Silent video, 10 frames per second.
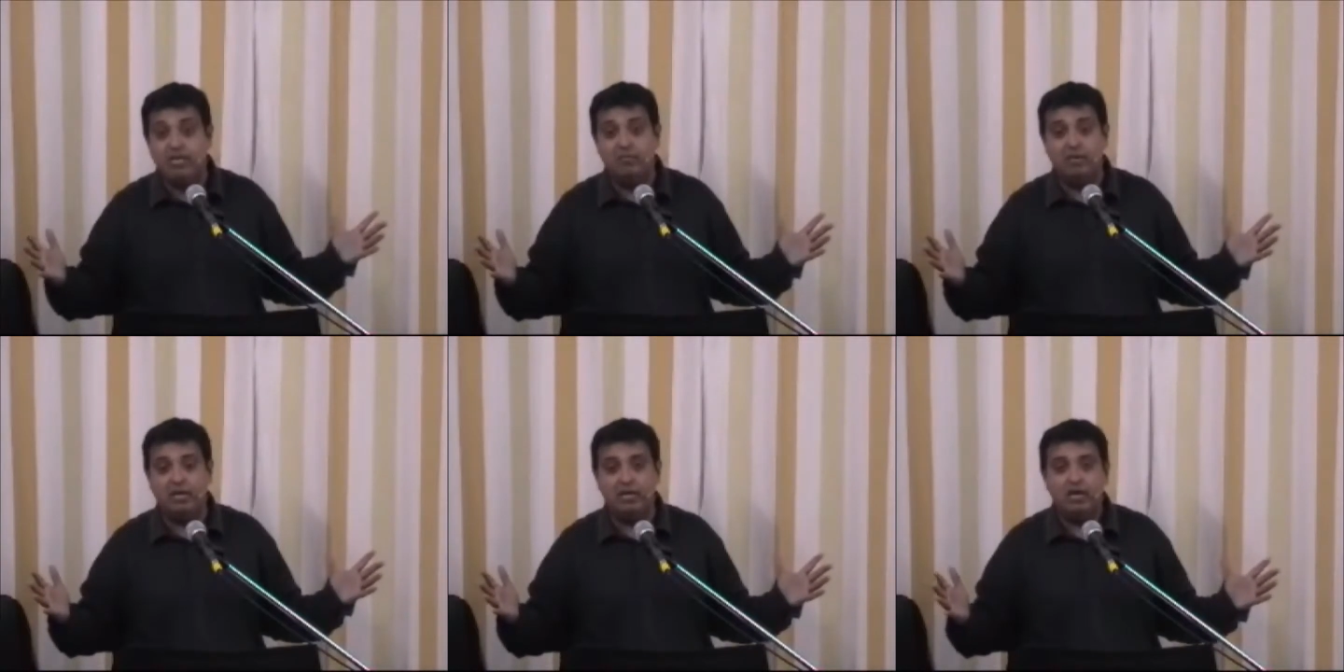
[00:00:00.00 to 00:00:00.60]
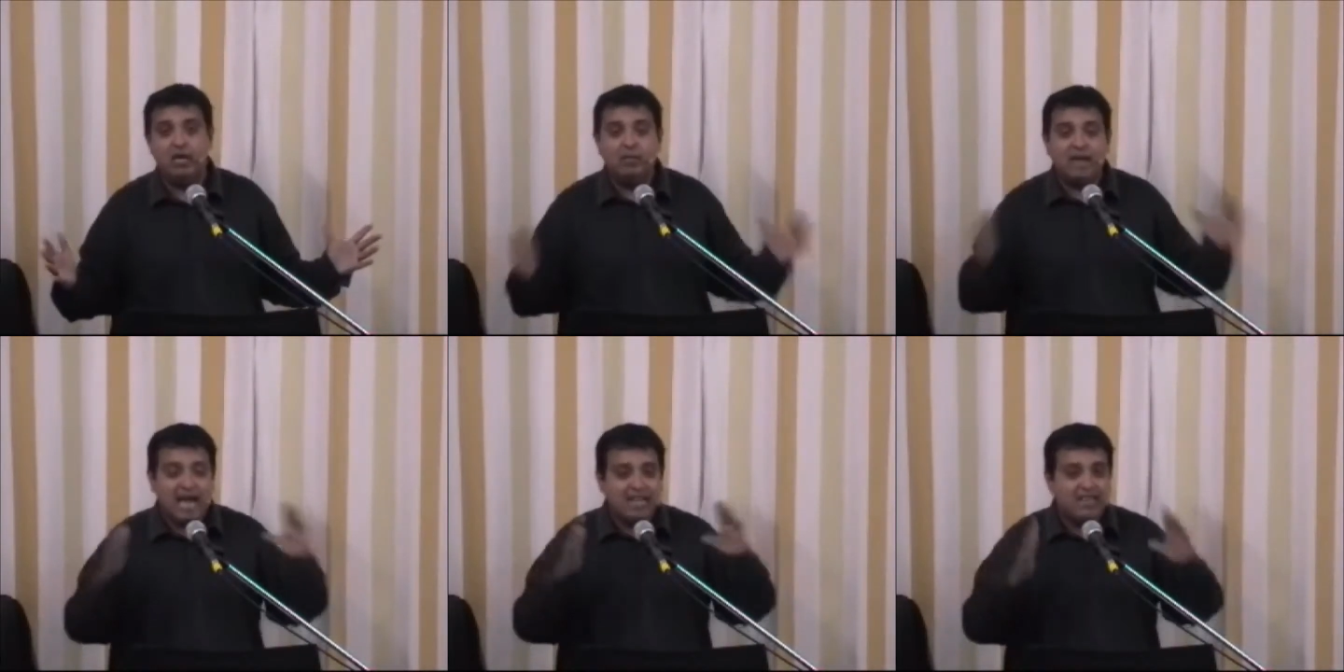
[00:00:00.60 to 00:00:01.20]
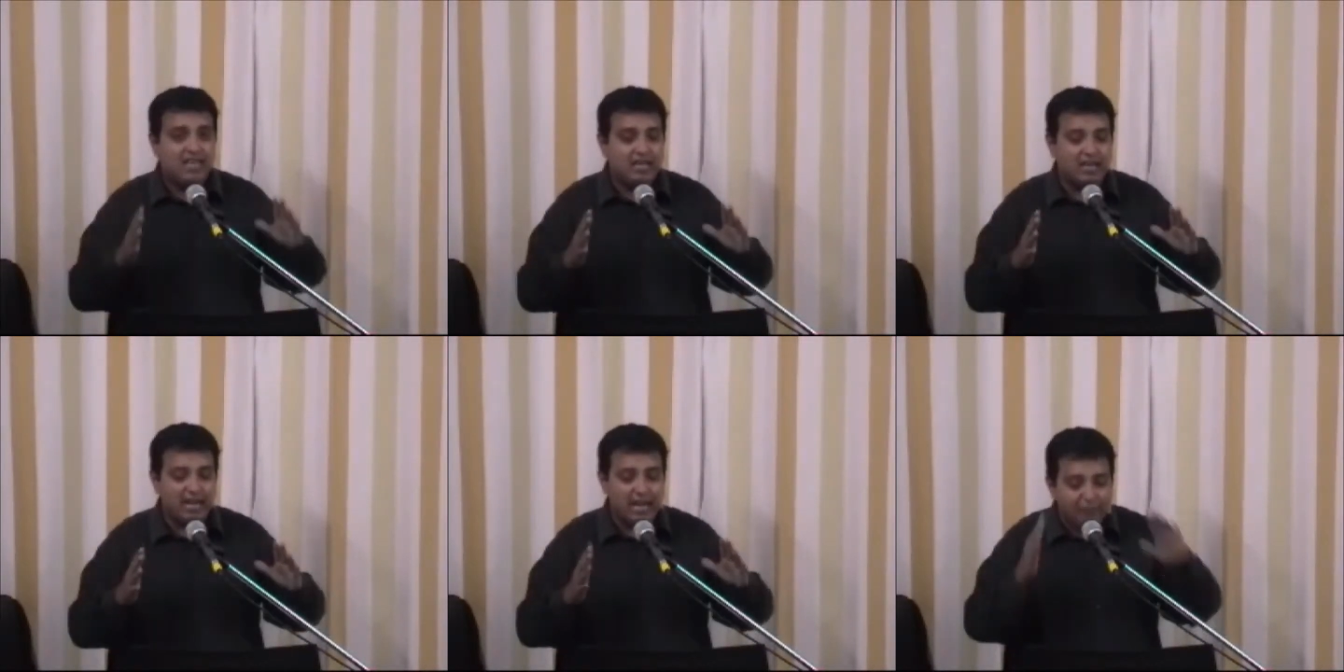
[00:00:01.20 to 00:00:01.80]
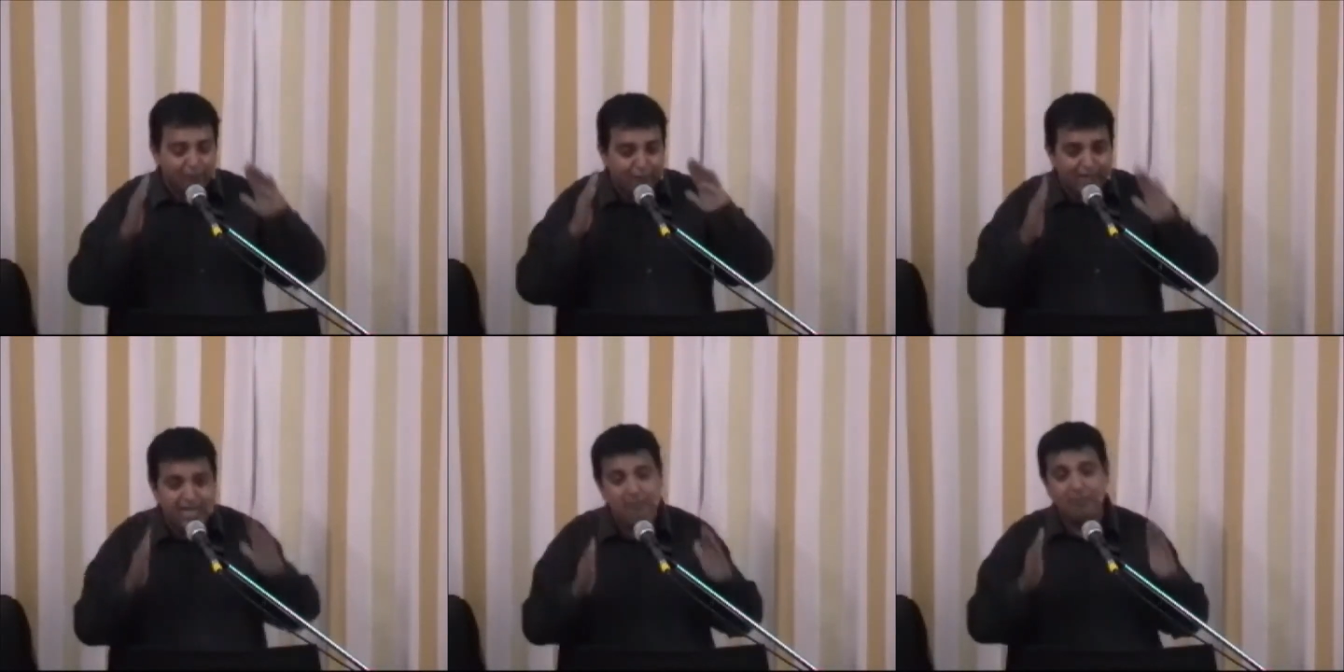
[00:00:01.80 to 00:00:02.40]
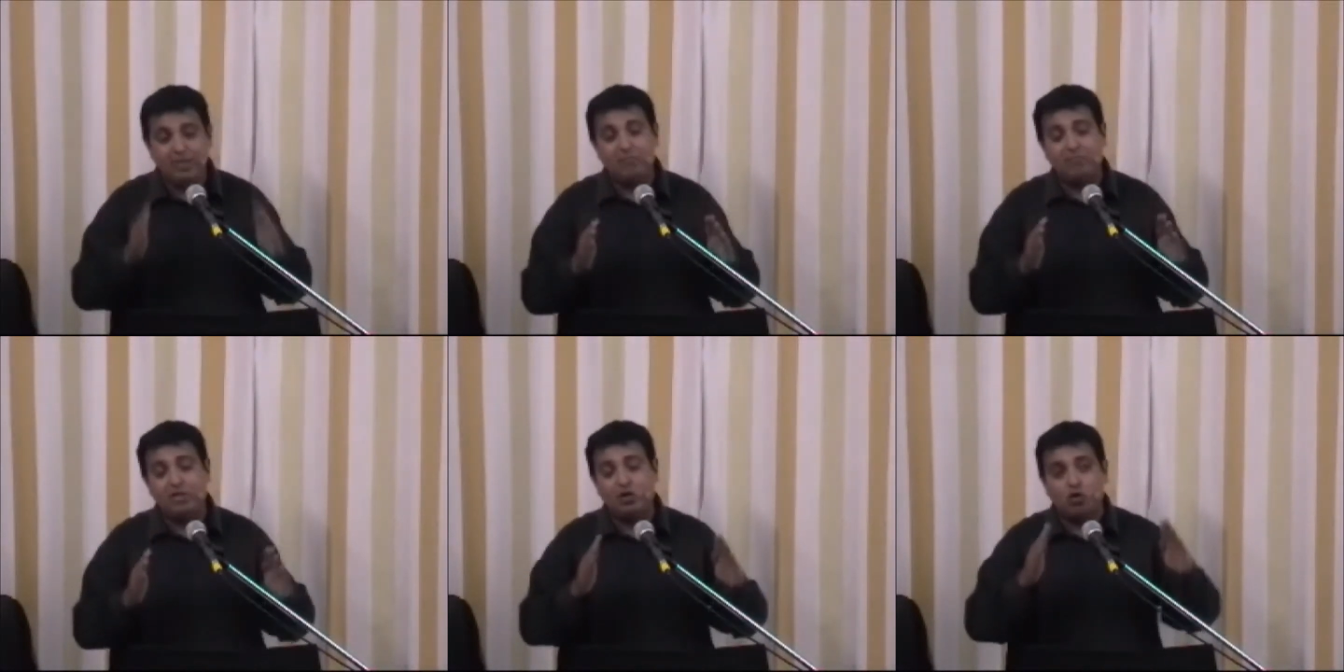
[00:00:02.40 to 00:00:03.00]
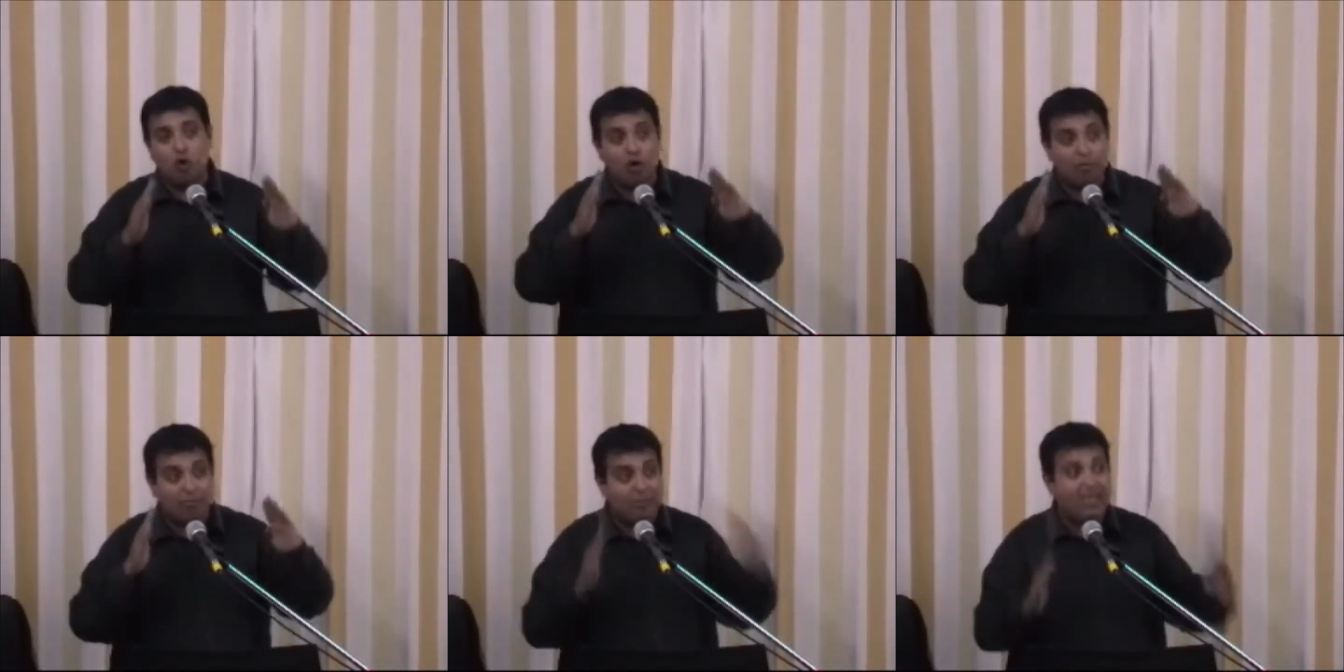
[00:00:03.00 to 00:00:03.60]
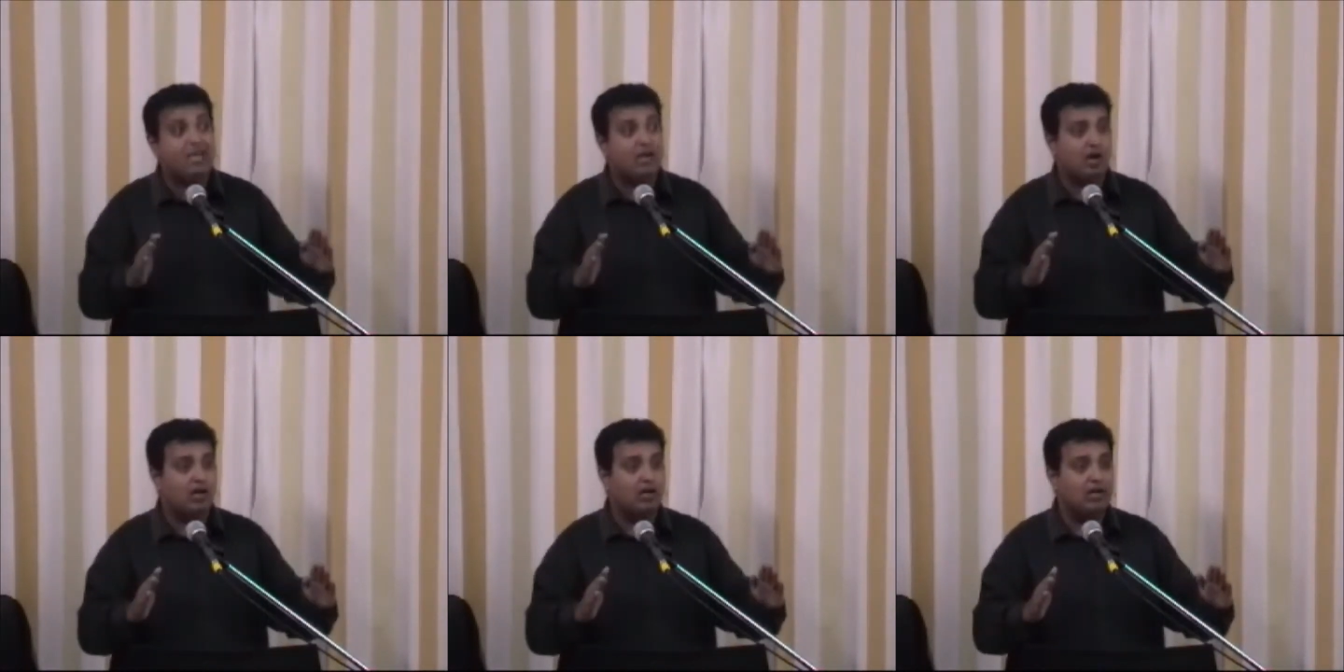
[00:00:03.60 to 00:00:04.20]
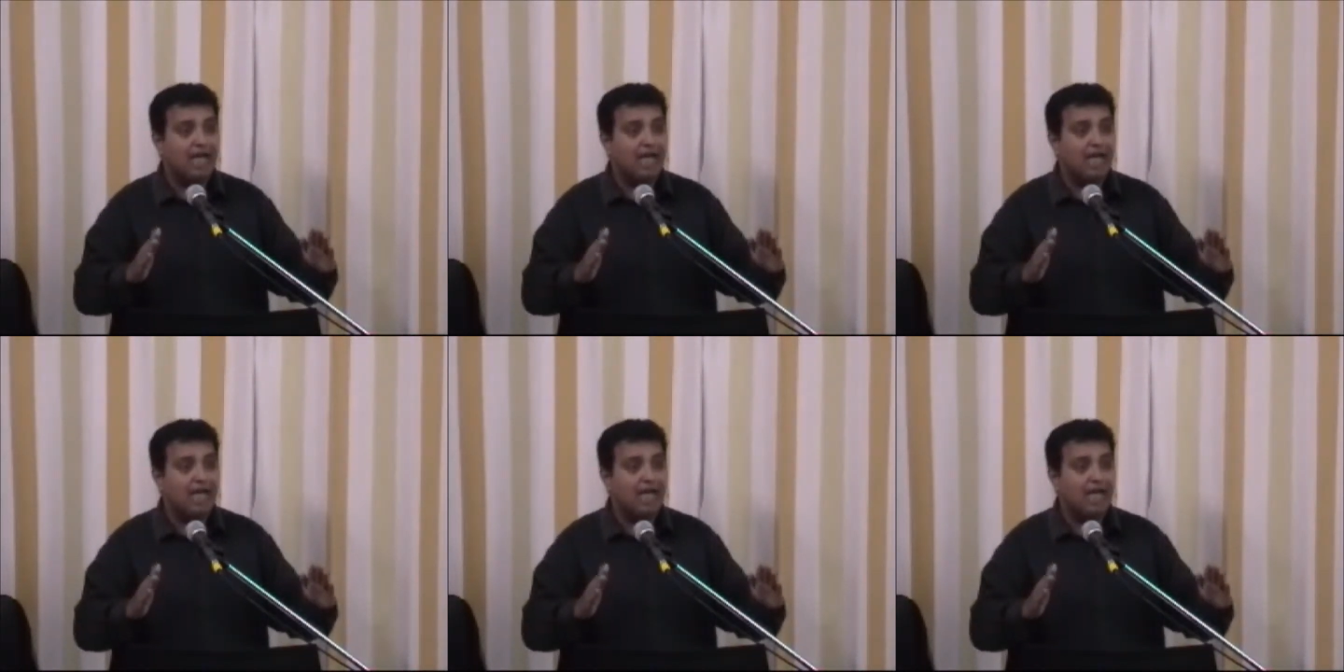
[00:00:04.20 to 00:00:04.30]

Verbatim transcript: anybody. But I think if we are people who obey God